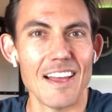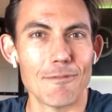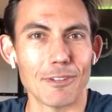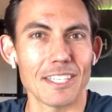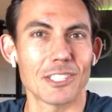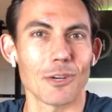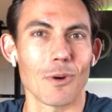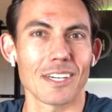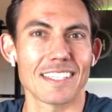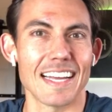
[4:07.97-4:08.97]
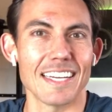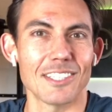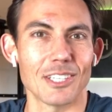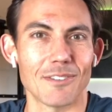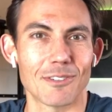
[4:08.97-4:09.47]
Felicia works night
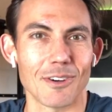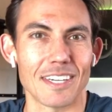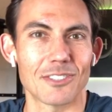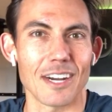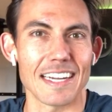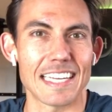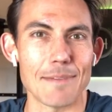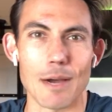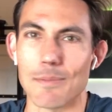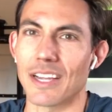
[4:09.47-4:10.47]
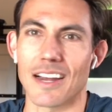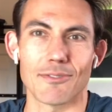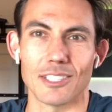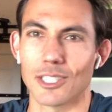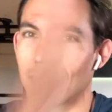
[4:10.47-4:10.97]
shift, going to try to keep up. You got it,
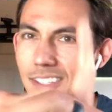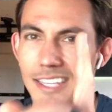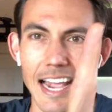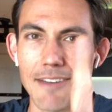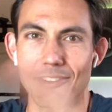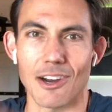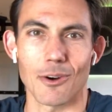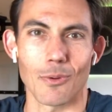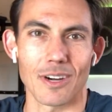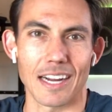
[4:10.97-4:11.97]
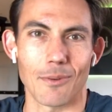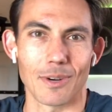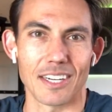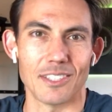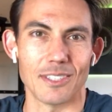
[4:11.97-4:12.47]
Felicia. It's only a half an hour workout. We're
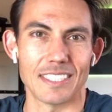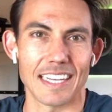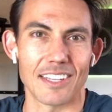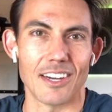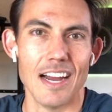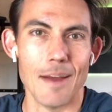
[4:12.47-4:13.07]
going to do it together.